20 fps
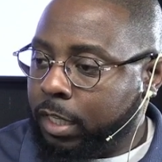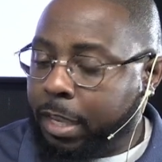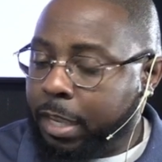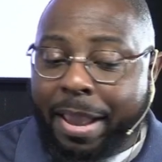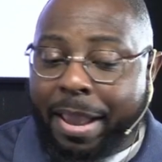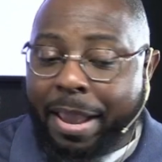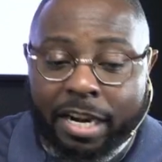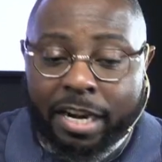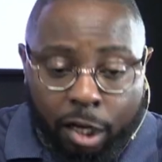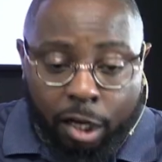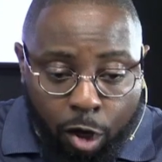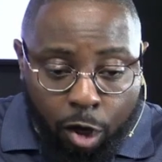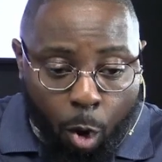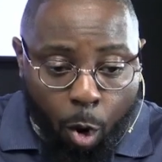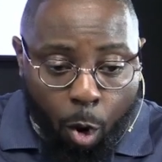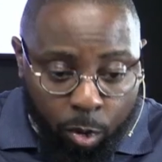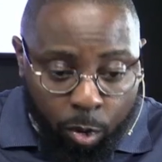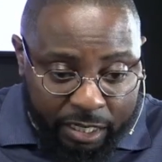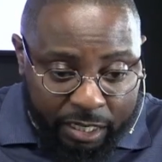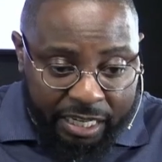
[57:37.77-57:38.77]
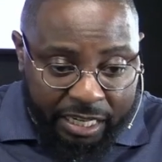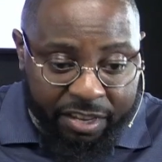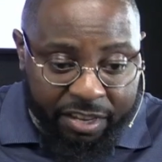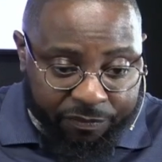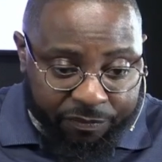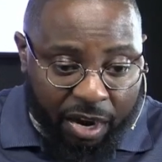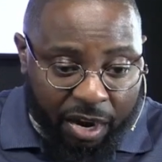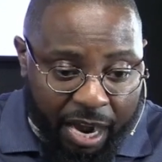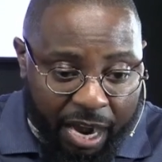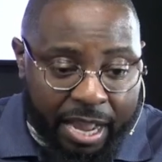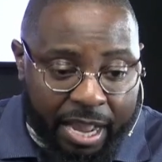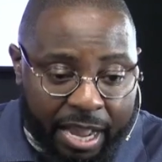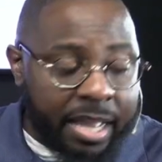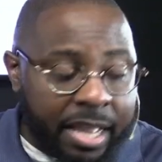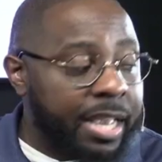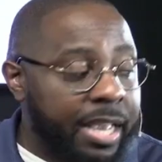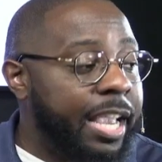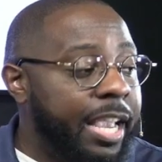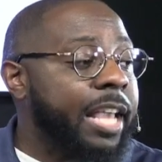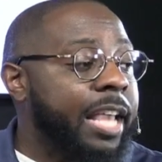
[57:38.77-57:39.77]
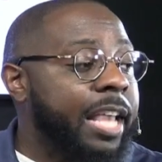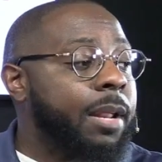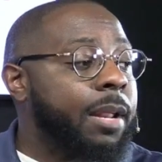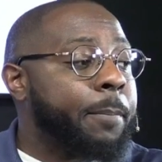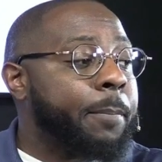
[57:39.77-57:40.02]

He made a golden ephod, and